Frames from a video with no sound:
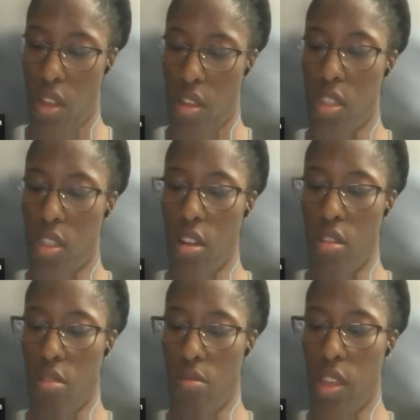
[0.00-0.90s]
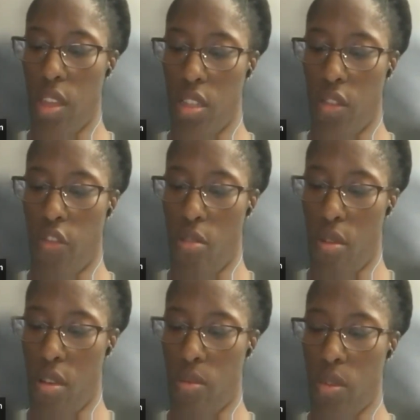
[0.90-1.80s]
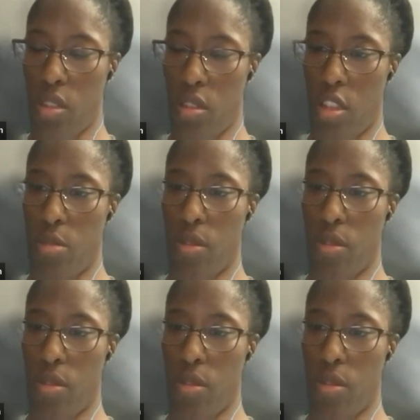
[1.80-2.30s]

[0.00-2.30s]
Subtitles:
concern them is a form of resilience